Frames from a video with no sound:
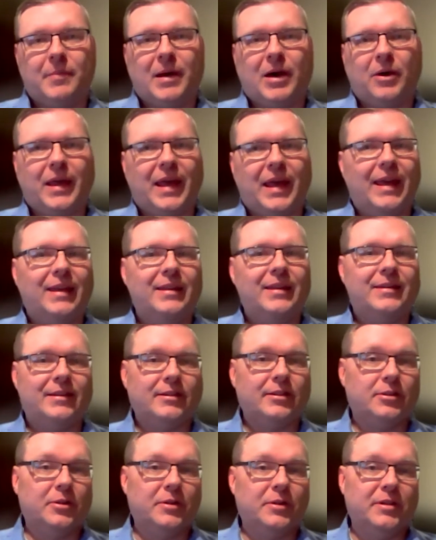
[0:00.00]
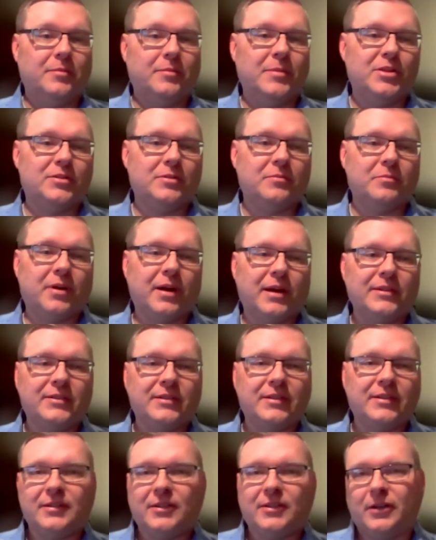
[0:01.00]
about eight, including the mission
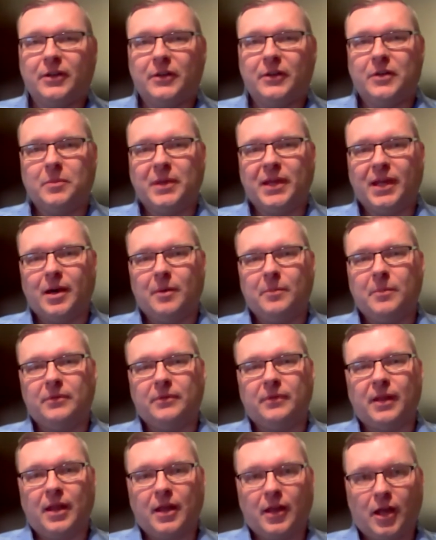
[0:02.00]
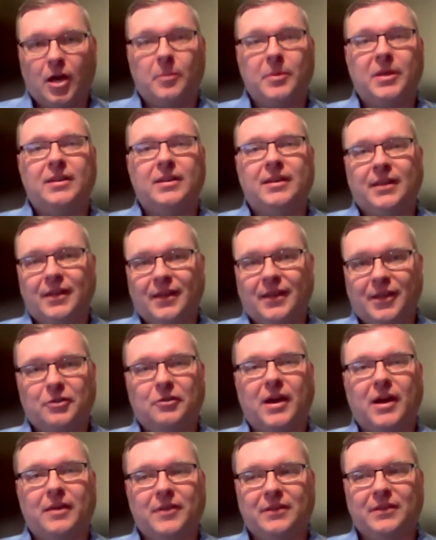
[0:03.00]
president, are going to be coming, coming and
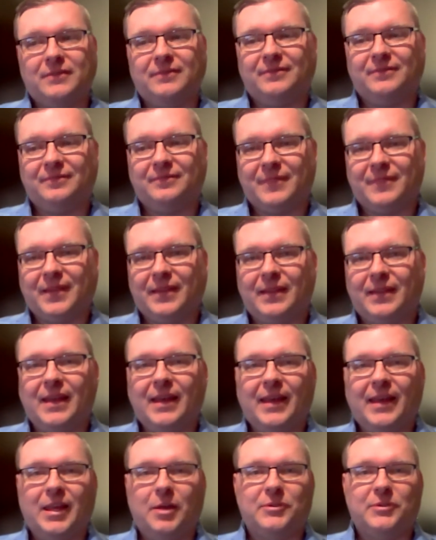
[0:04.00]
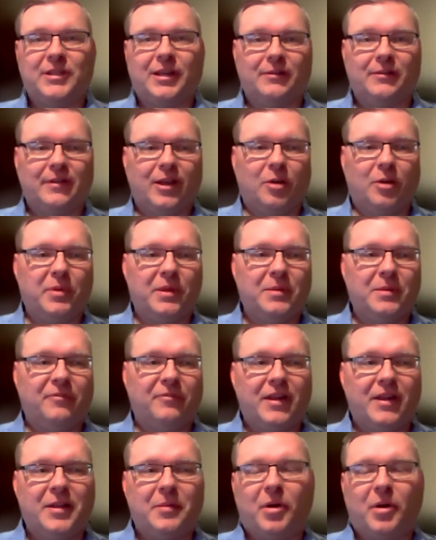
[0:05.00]
arriving. He was out helping them
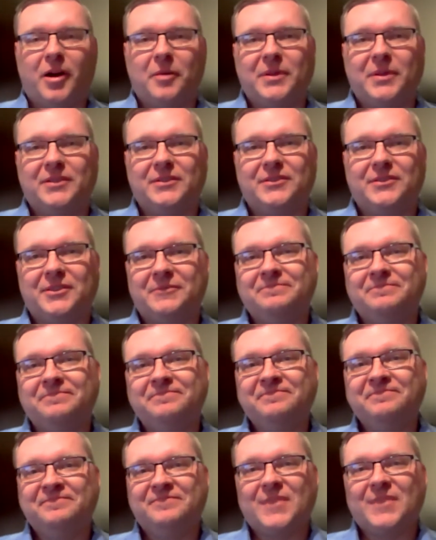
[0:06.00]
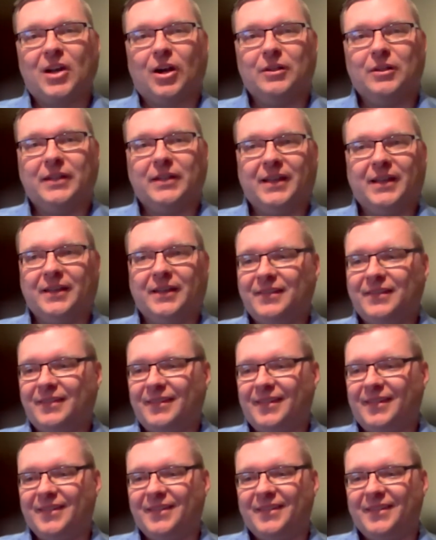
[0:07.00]
find apartments all day
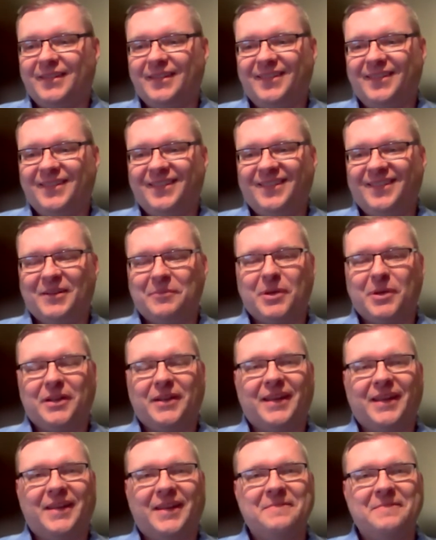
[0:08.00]
on on Monday.